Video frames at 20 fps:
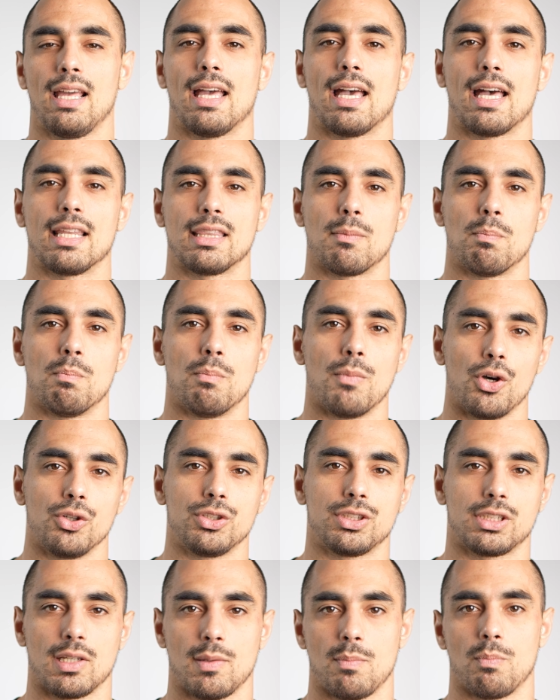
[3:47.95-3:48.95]
at the
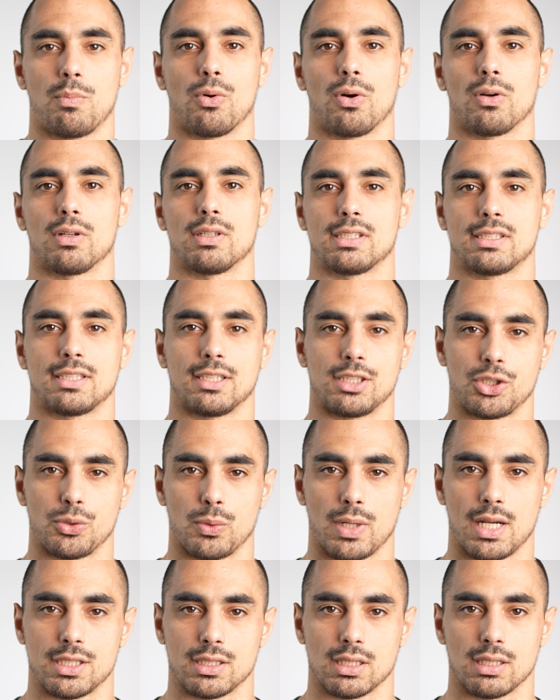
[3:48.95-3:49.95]
most important
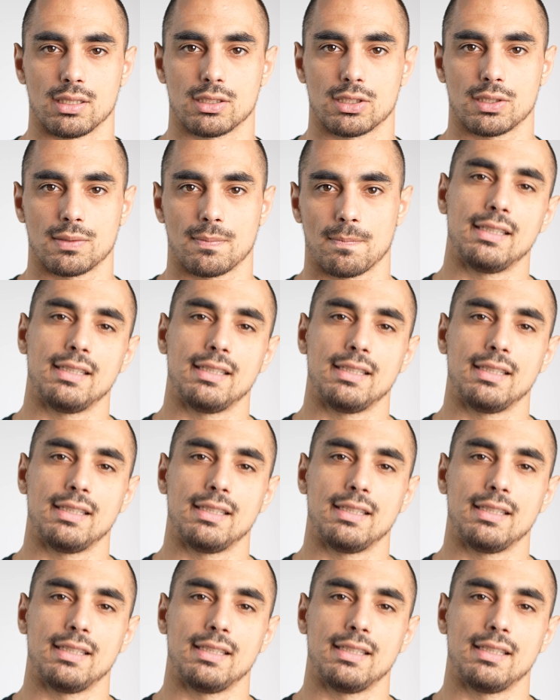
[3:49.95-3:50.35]
situations.